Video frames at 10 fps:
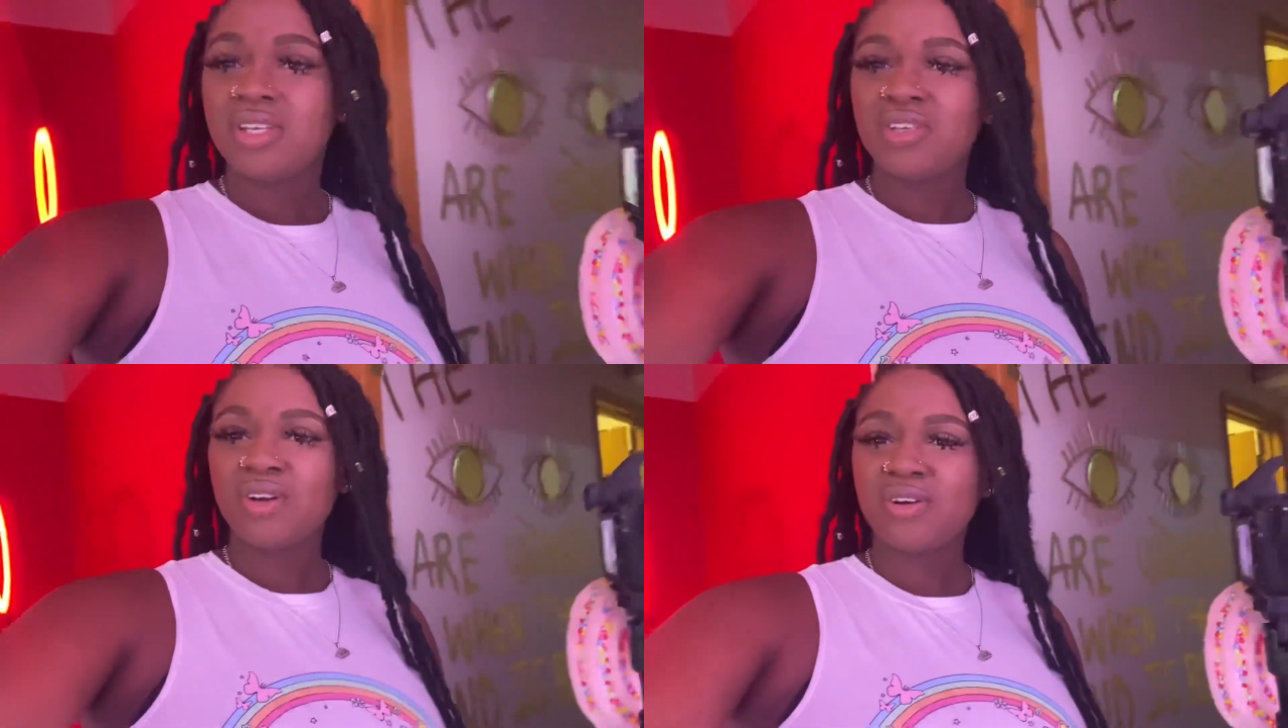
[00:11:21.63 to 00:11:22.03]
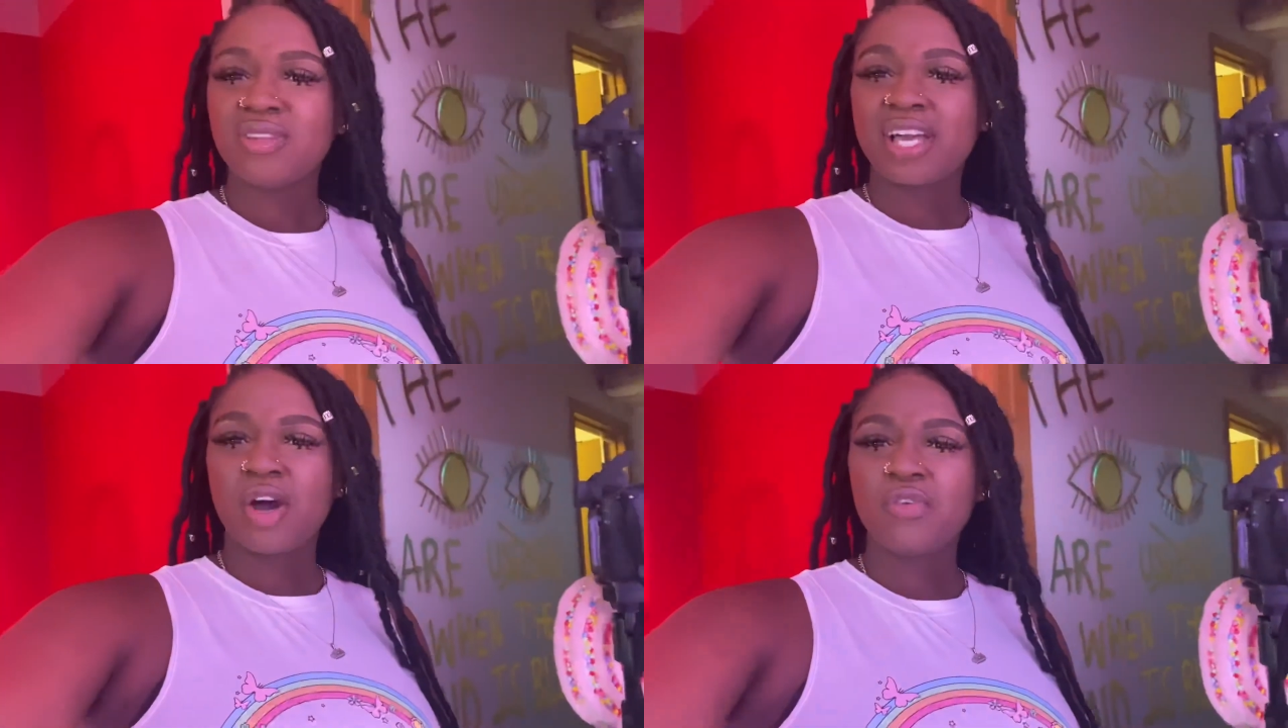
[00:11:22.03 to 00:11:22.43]
you know,
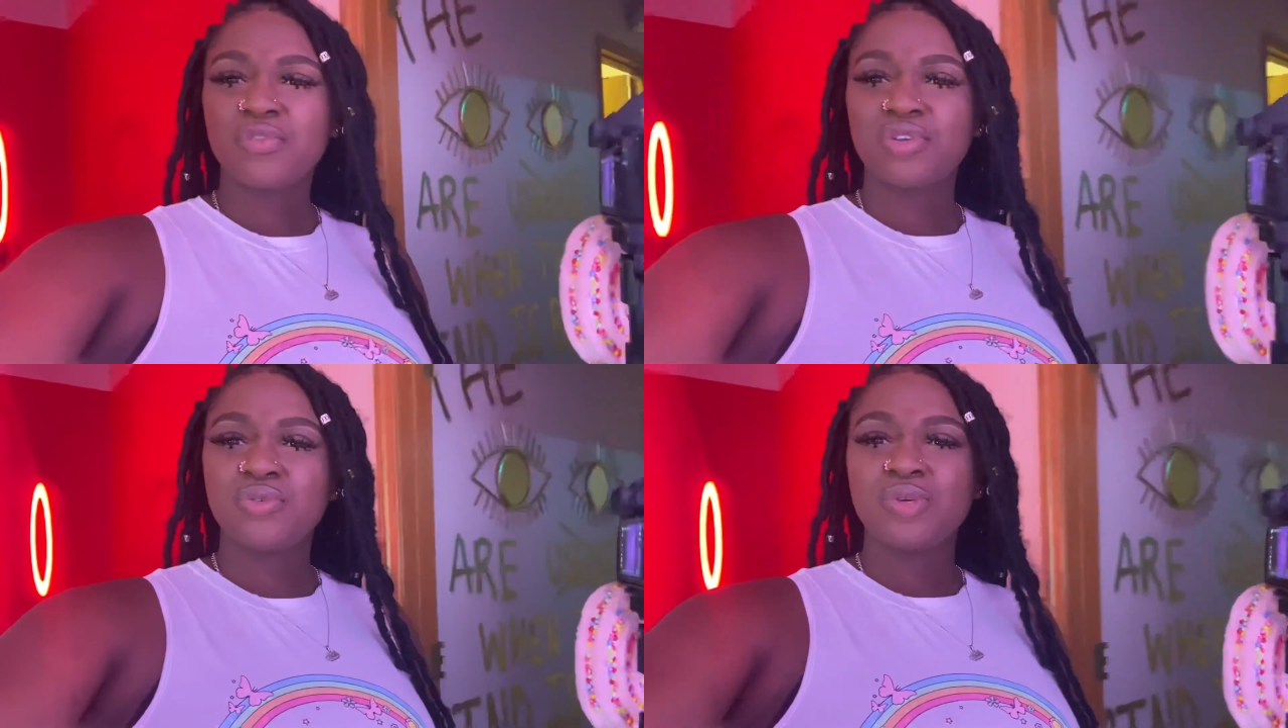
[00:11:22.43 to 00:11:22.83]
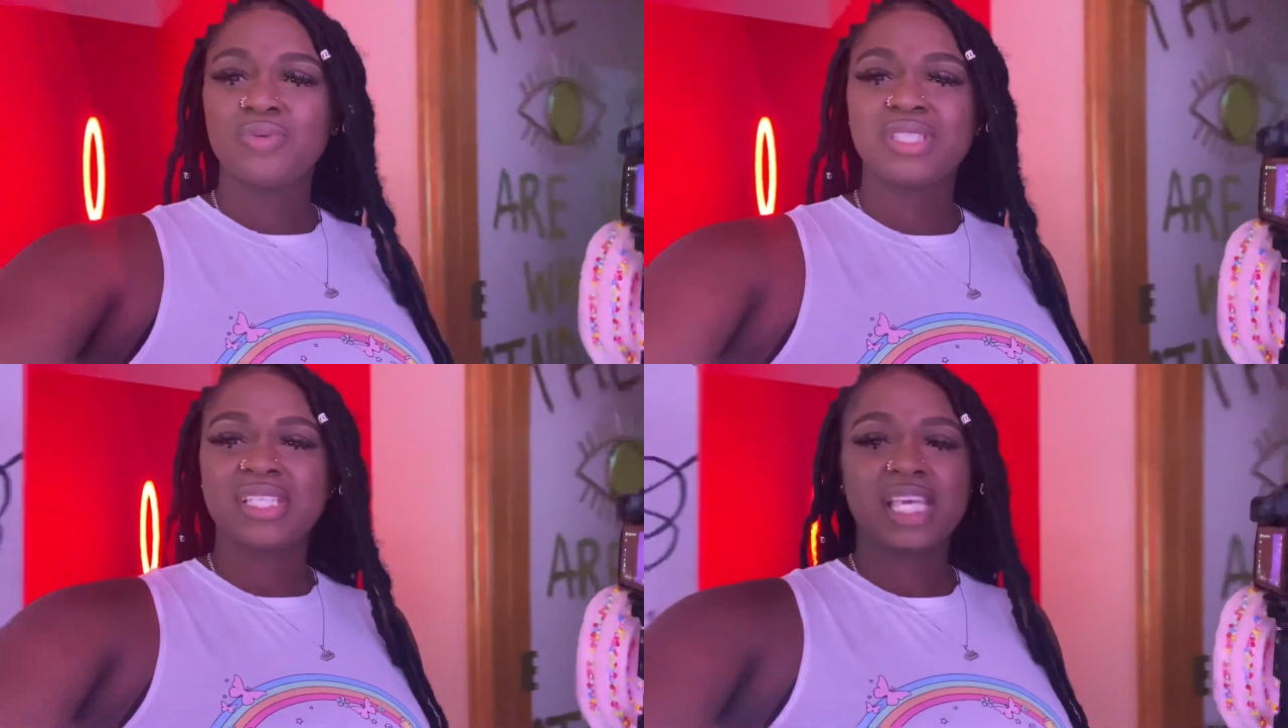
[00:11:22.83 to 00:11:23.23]
like overdo it
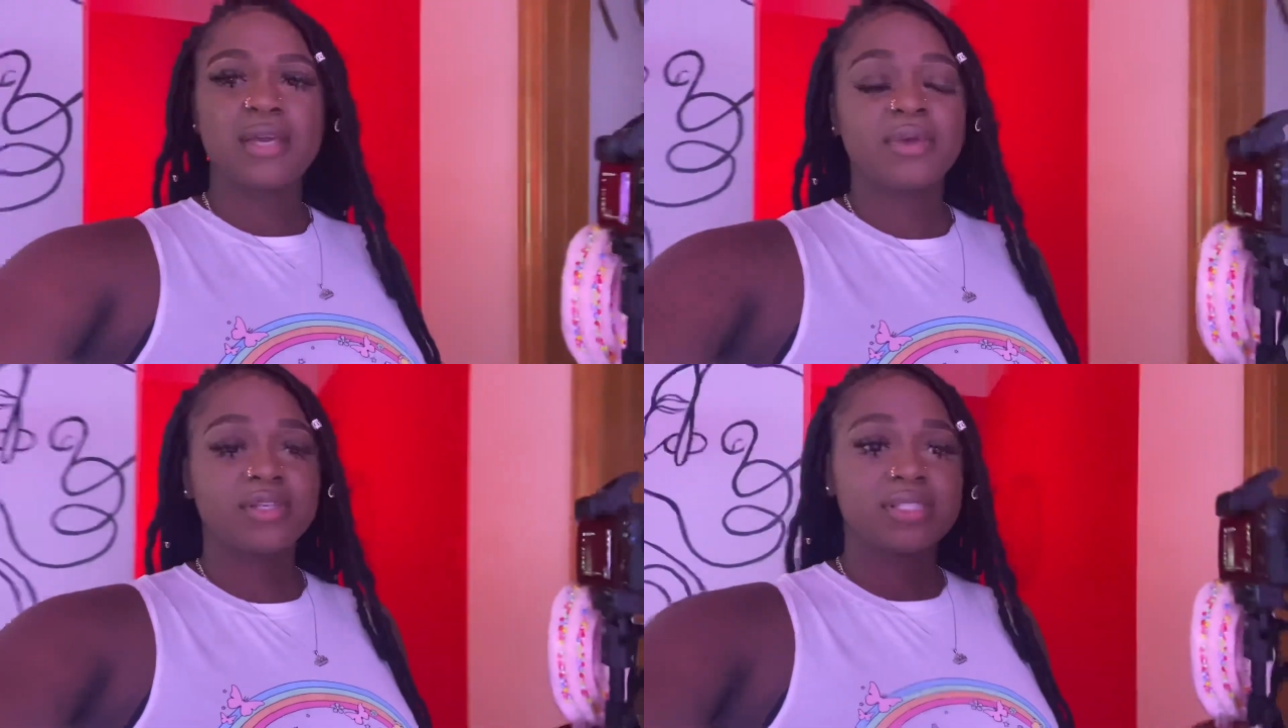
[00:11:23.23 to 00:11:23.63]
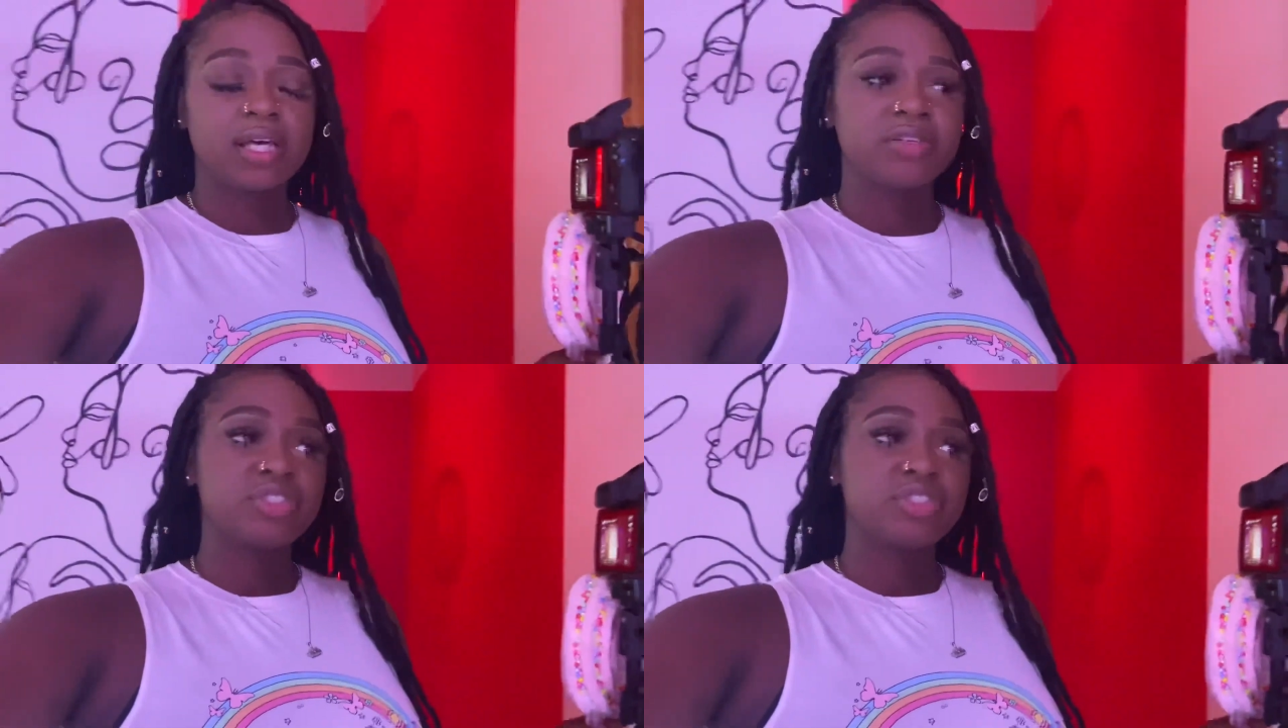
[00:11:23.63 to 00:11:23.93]
with the same hairstyle.